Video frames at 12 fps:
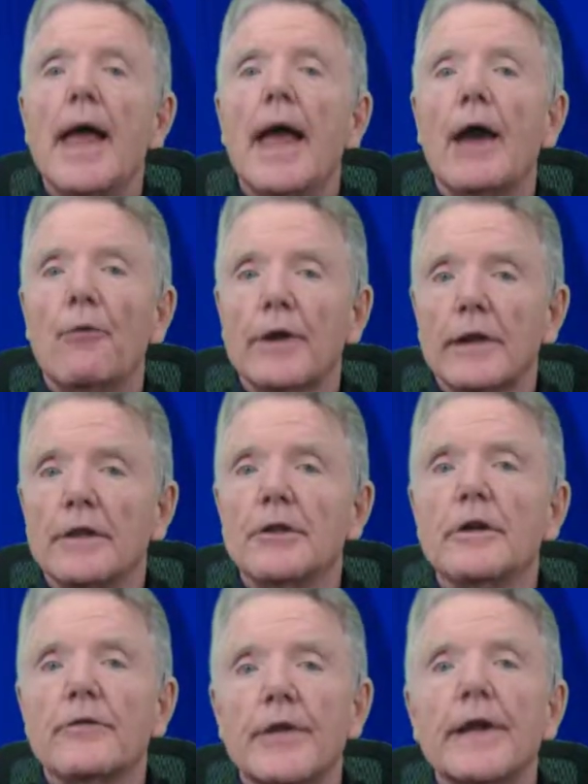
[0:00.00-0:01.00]
And we're going to
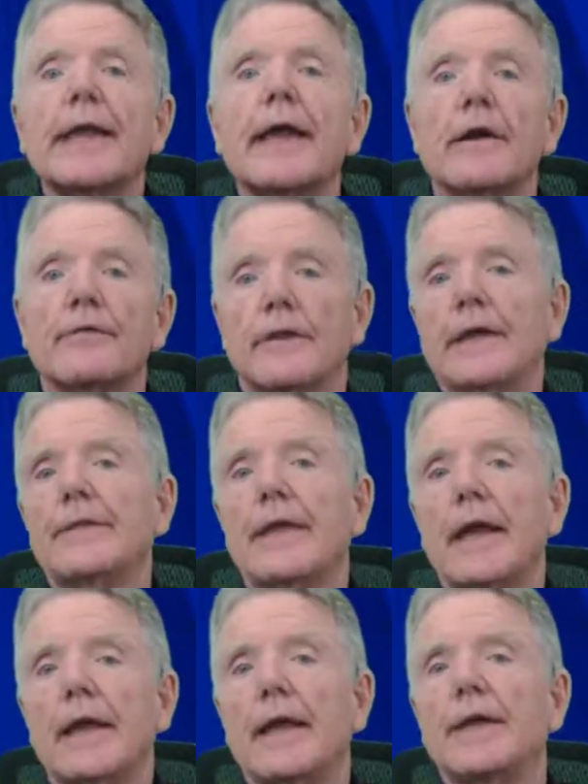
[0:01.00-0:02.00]
look very carefully at
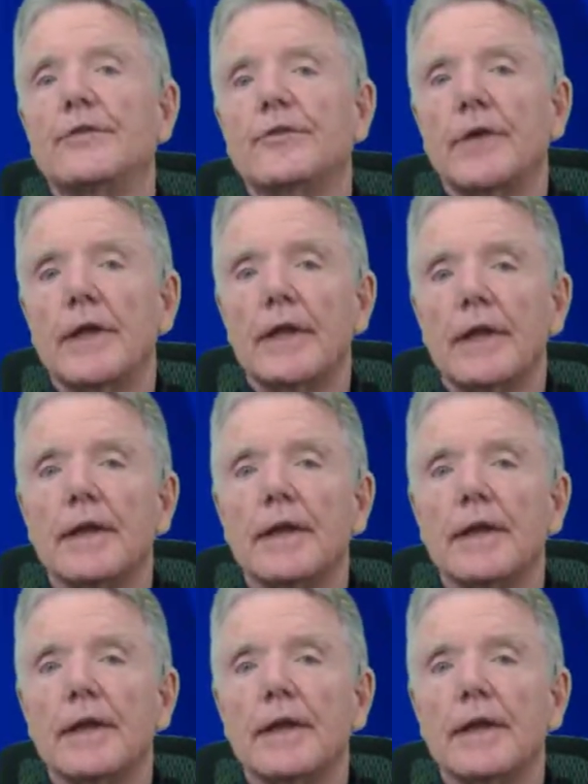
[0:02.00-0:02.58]
that and see